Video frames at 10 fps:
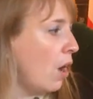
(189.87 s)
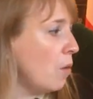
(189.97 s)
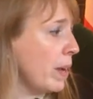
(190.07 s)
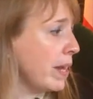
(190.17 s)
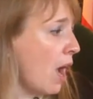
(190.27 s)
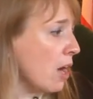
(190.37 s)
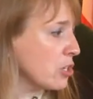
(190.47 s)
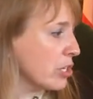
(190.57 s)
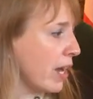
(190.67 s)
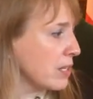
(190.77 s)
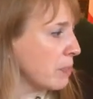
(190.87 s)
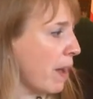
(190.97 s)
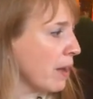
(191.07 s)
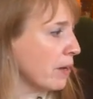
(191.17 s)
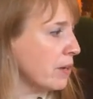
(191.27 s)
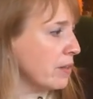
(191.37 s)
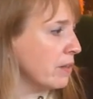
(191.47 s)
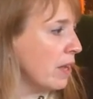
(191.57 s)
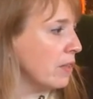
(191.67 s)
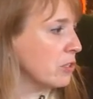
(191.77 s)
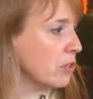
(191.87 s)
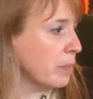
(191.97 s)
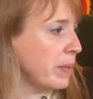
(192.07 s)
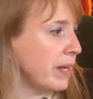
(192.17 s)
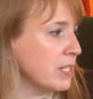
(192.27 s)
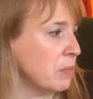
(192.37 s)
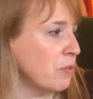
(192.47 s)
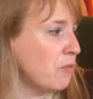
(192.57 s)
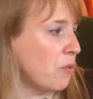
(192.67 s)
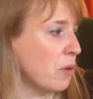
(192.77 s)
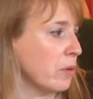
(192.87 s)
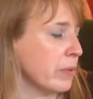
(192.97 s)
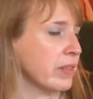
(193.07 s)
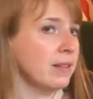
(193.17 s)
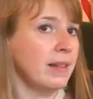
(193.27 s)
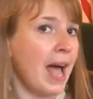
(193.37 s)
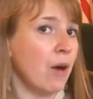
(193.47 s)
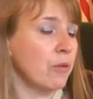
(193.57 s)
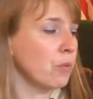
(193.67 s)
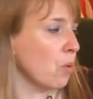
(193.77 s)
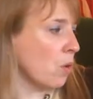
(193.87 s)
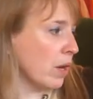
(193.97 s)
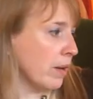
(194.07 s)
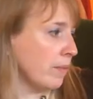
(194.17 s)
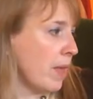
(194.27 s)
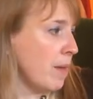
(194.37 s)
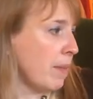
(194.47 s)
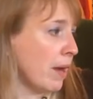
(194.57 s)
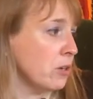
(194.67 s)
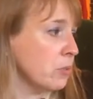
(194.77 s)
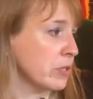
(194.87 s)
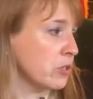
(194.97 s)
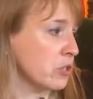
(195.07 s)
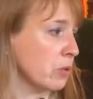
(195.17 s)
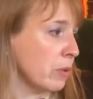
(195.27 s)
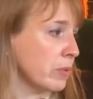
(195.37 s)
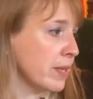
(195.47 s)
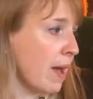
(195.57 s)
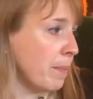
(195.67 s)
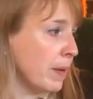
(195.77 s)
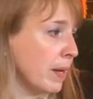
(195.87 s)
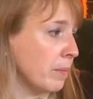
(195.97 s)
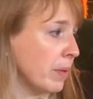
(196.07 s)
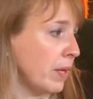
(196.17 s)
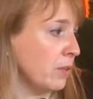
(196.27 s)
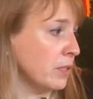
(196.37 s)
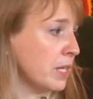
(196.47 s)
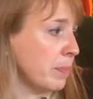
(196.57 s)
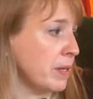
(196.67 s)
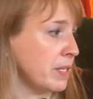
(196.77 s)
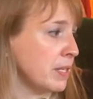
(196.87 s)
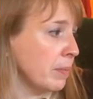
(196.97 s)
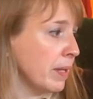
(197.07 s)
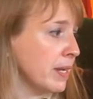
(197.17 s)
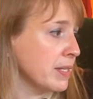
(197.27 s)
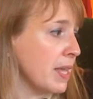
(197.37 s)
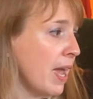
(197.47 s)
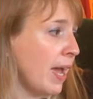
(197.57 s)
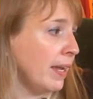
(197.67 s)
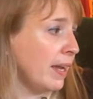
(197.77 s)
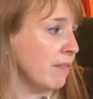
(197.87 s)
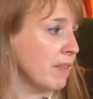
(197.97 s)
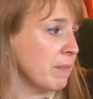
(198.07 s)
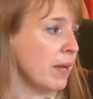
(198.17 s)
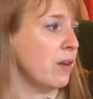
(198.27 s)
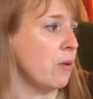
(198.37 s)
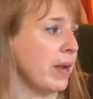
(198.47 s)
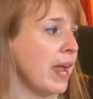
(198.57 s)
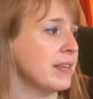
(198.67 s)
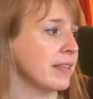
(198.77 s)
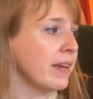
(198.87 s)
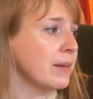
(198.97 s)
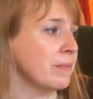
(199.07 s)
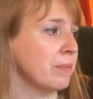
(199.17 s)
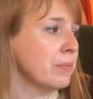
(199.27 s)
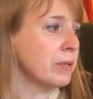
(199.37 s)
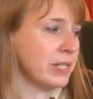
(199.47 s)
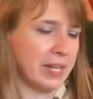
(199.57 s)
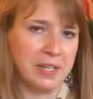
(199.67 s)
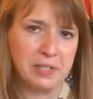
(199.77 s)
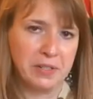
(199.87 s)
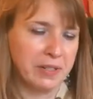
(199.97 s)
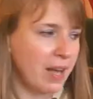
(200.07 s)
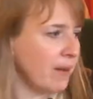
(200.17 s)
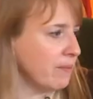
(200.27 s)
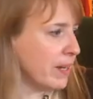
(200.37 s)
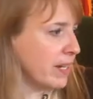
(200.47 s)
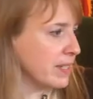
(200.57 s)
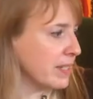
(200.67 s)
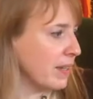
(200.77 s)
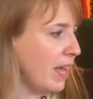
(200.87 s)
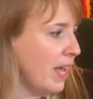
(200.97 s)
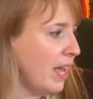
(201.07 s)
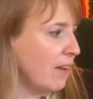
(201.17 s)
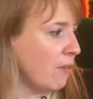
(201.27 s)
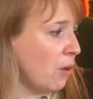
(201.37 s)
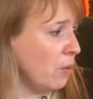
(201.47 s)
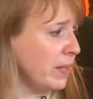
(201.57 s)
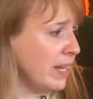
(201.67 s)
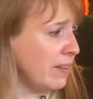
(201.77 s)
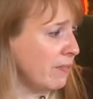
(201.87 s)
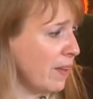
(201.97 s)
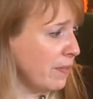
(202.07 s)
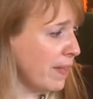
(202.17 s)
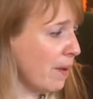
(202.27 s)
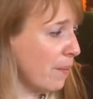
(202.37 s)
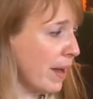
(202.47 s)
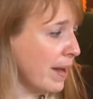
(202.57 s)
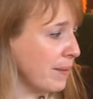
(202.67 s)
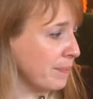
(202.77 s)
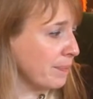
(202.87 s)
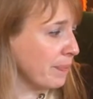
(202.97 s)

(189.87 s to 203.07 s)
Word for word: Oh my gosh, gasped Packard. The truck began to move forward with a loud roar. Packard wasn't sure what was happening, but he looked up at his siblings and gave them an okay sign, pretending to look confident. If only he felt that way.